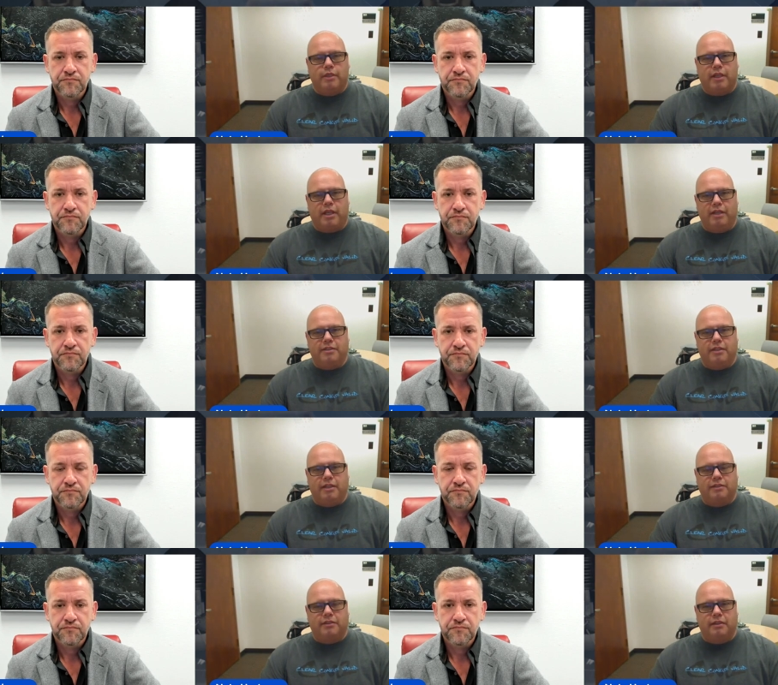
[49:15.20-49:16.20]
Speaker 1: the kinds of
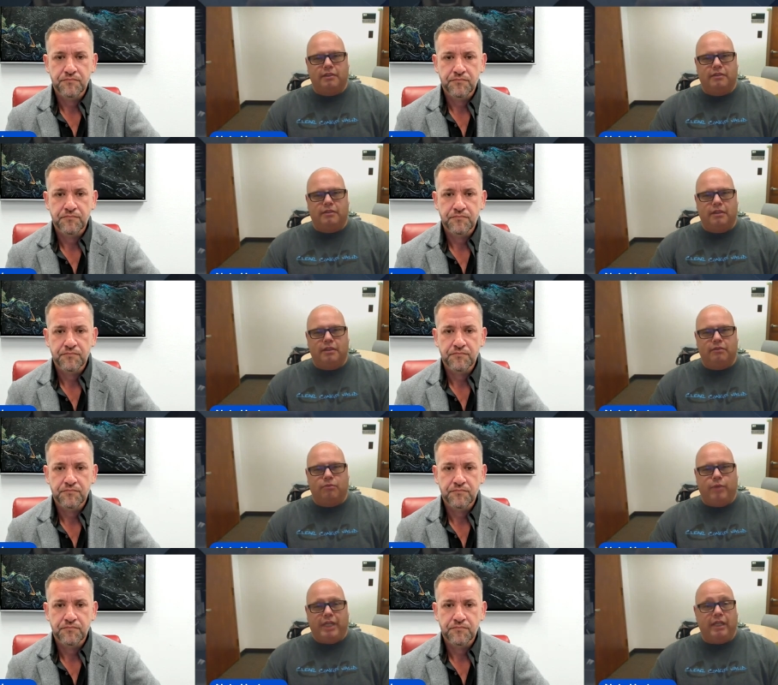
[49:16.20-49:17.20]
things that that
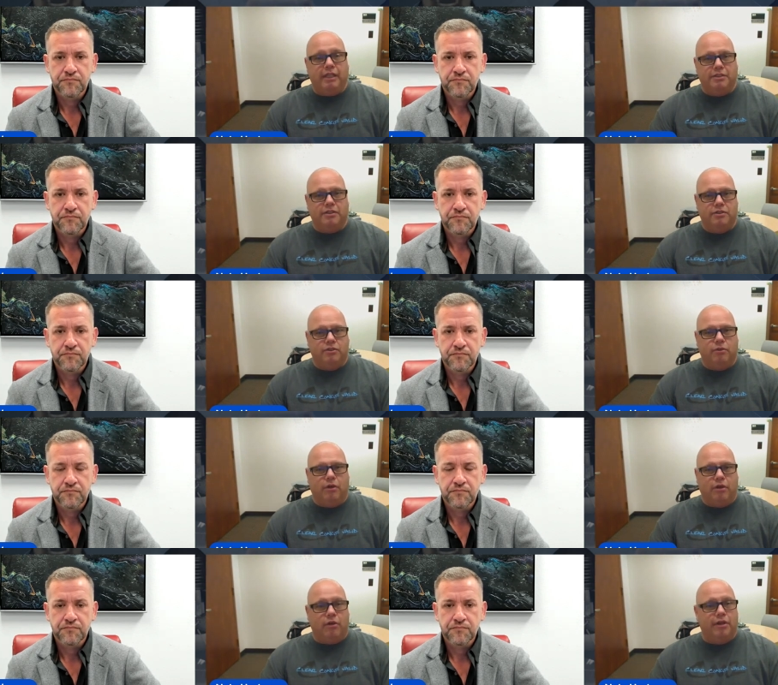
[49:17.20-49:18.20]
we need to
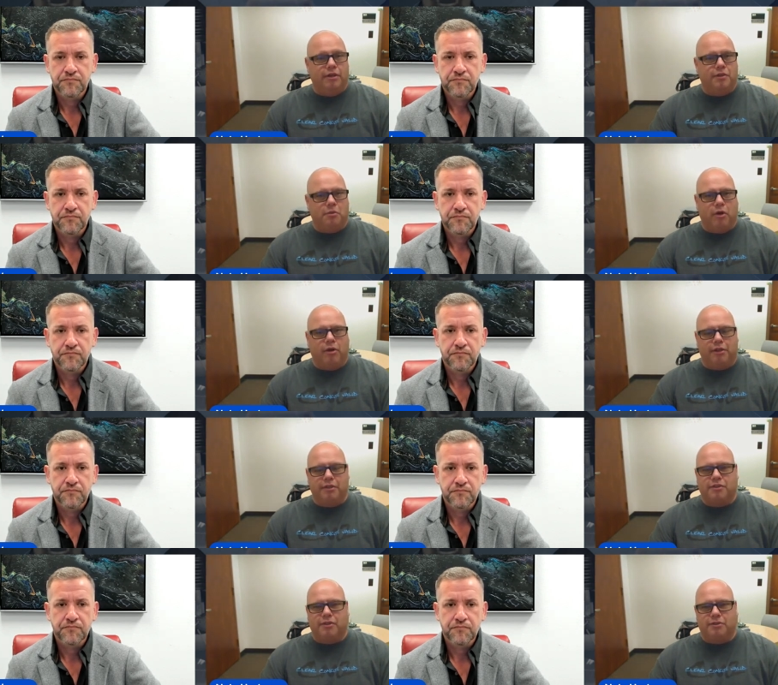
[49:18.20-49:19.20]
do on our end of the
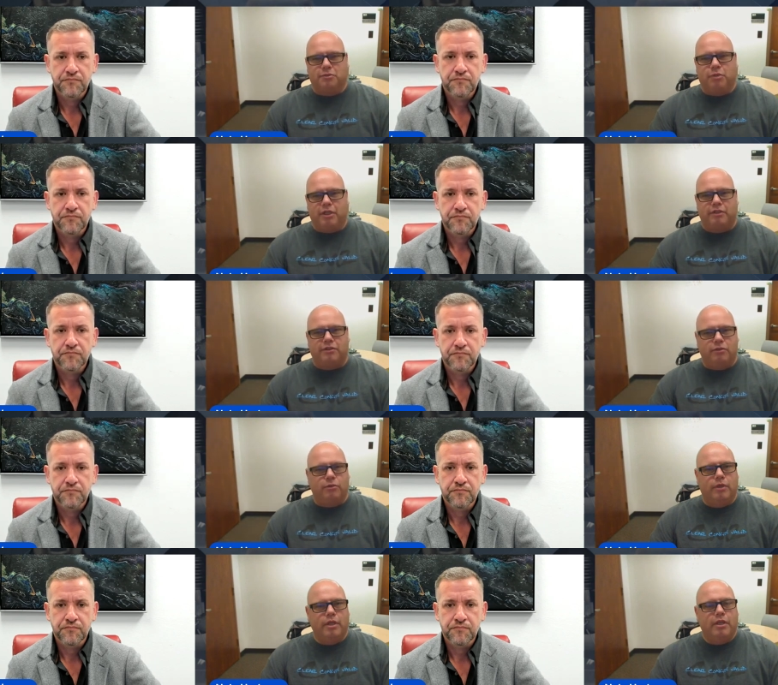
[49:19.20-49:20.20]
bargain, so to speak,
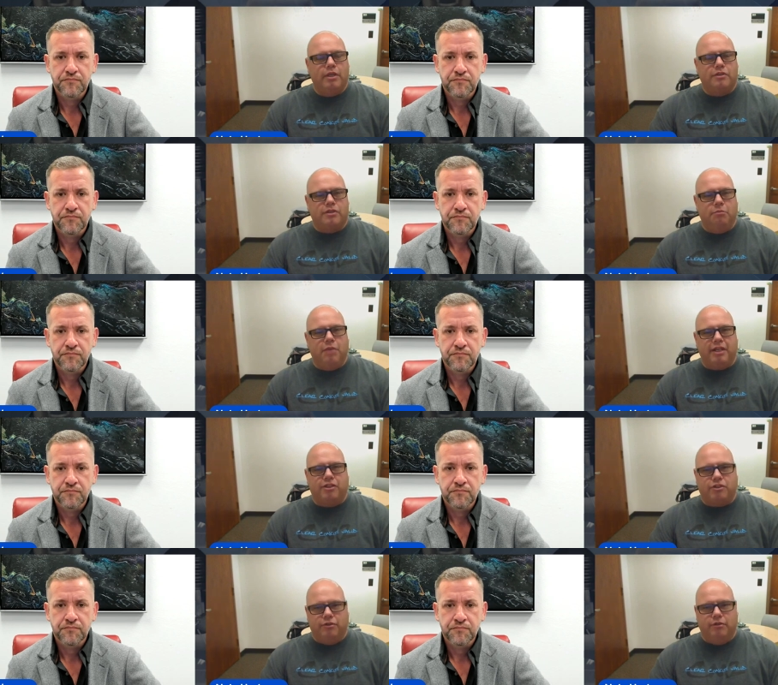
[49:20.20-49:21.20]
to to
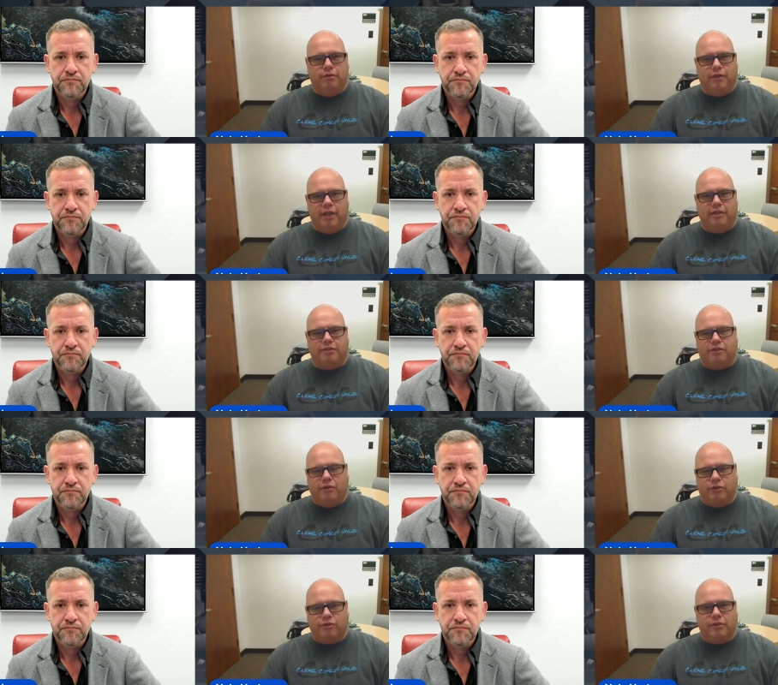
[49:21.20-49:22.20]
make sure that
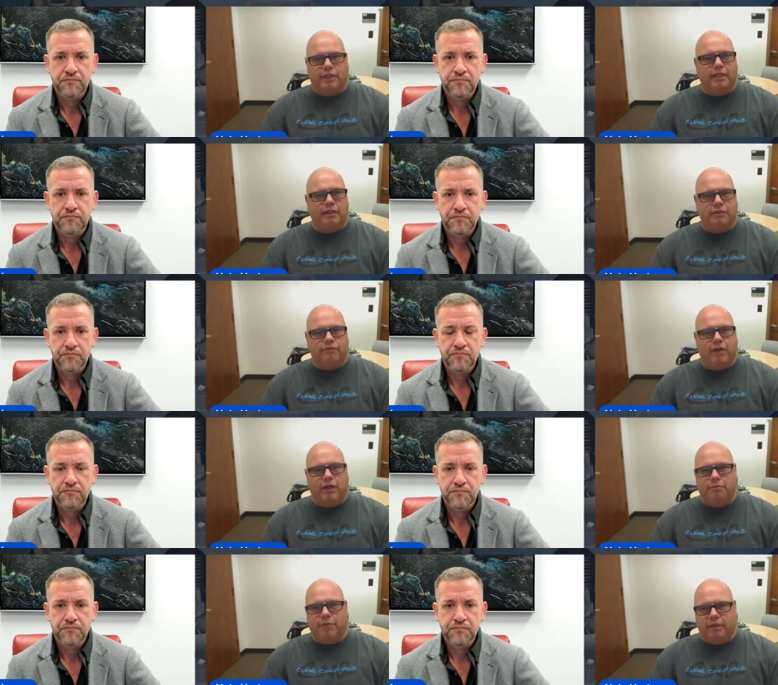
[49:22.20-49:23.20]
socially and
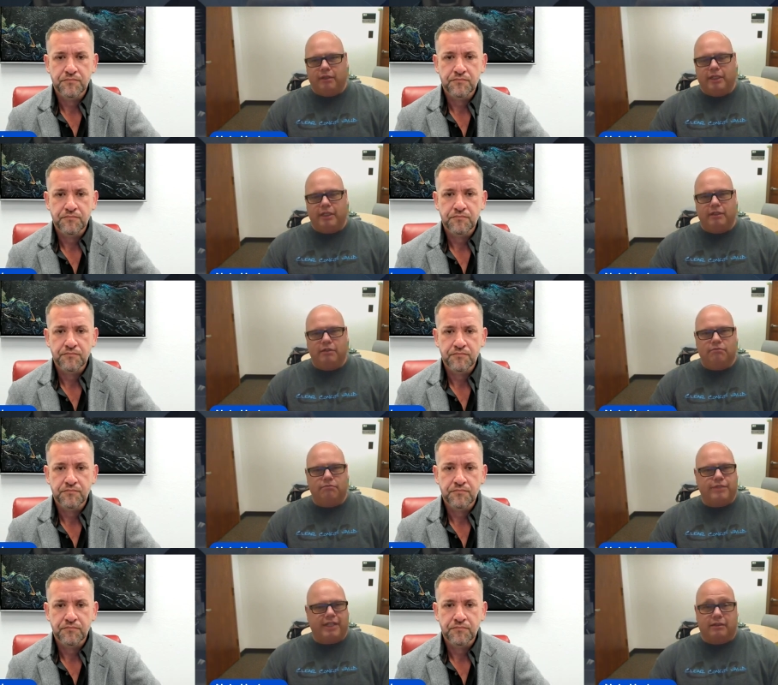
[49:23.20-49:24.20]
environmentally
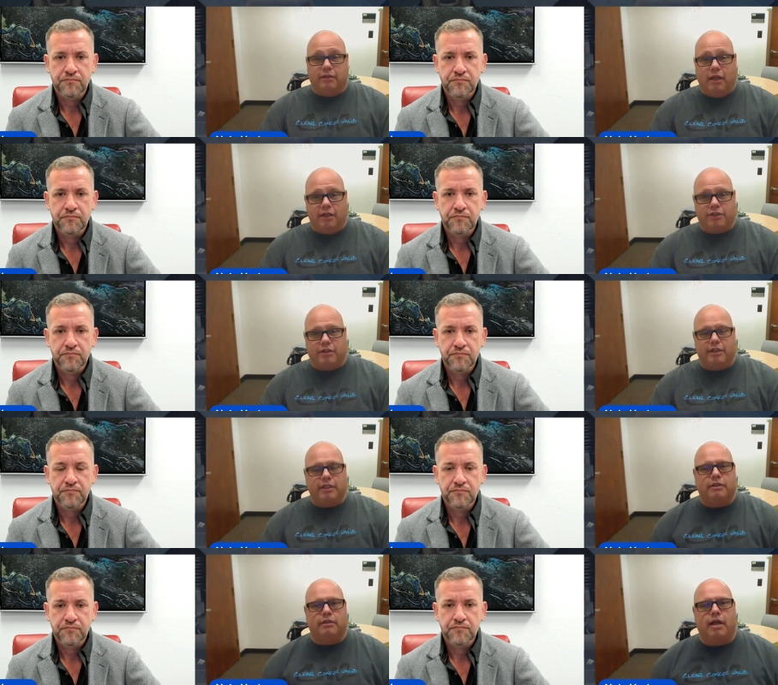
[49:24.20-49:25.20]
and
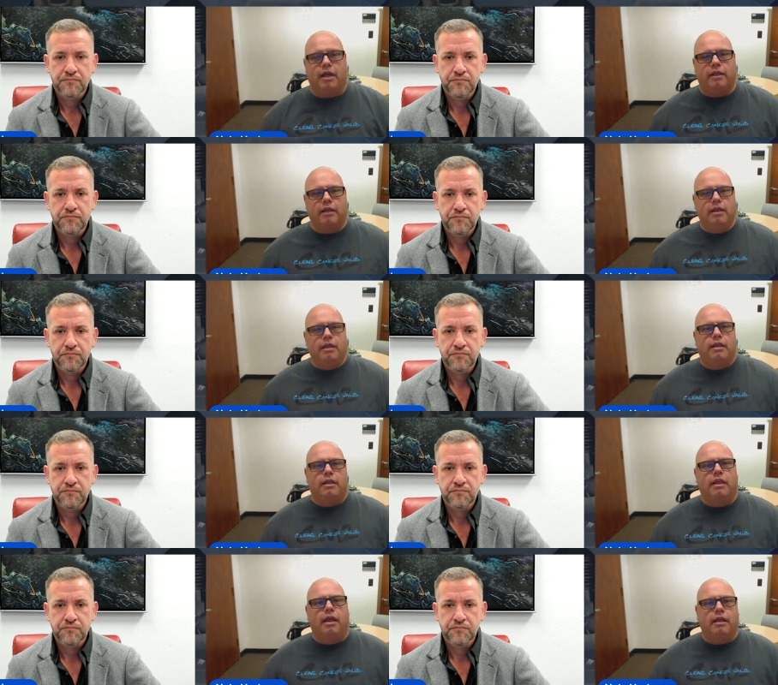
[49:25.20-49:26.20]
technologically and the like
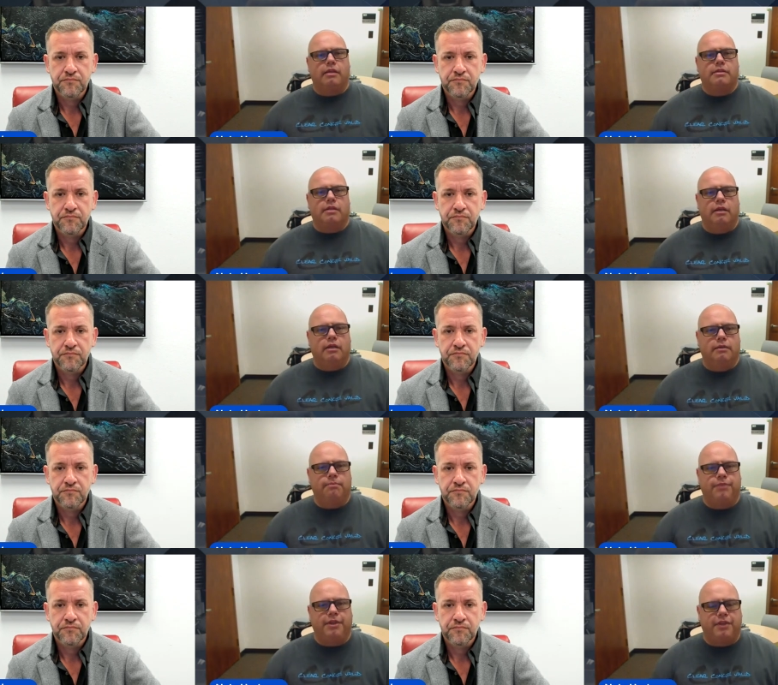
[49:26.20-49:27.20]
that
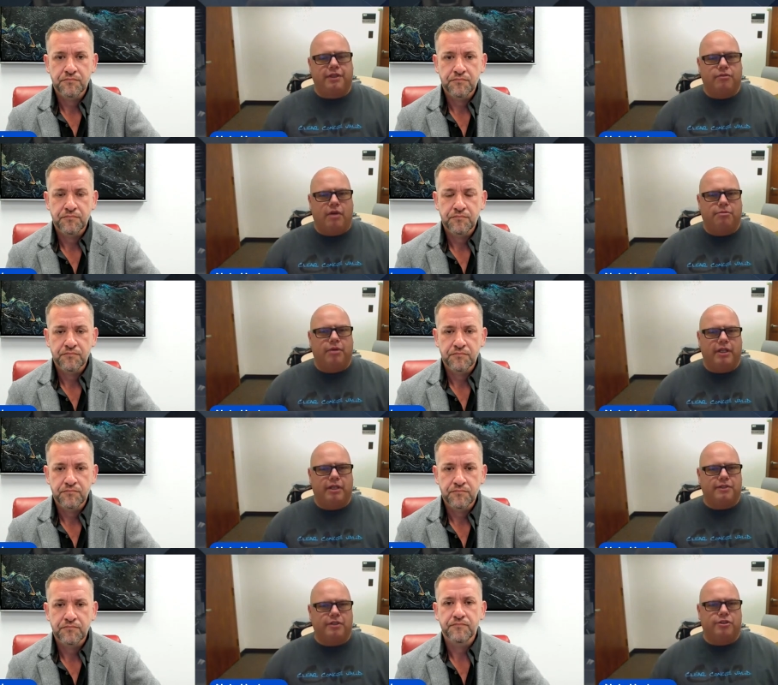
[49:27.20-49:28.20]
uh, that things are
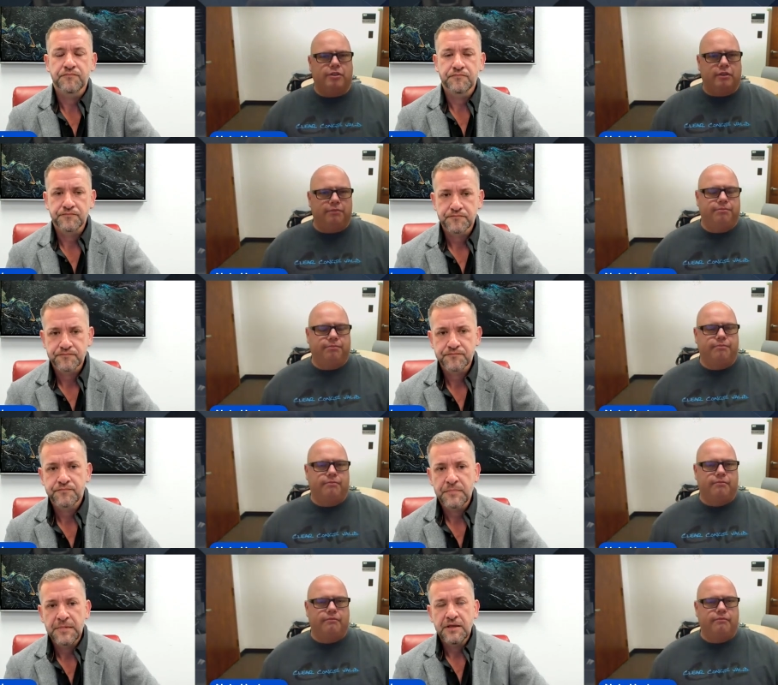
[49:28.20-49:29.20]
operating as they should.
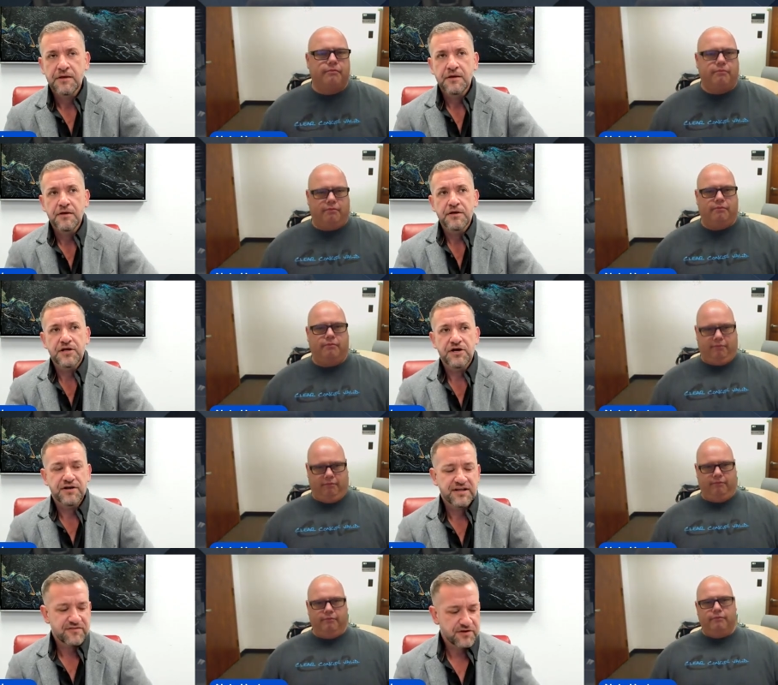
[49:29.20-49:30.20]
Speaker 2: You
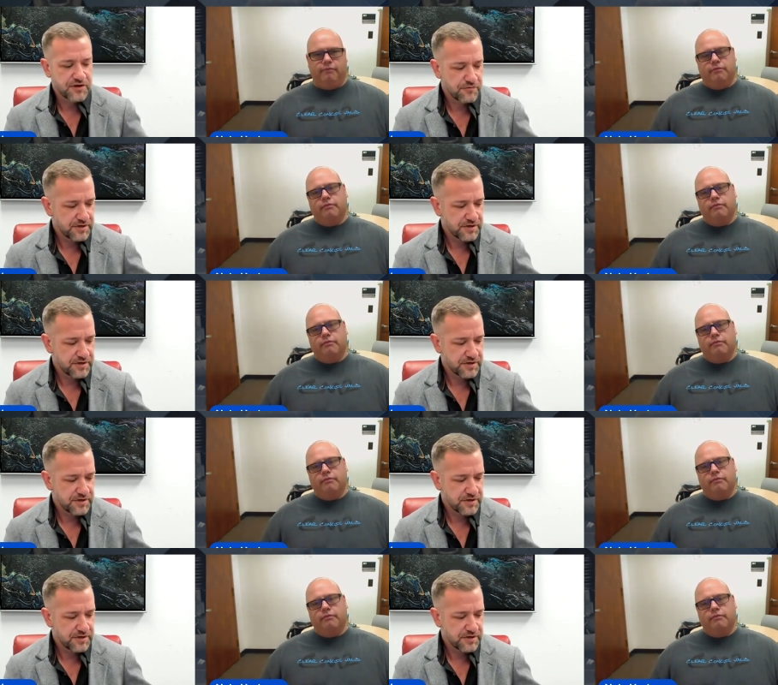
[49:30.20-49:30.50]
know, that's a good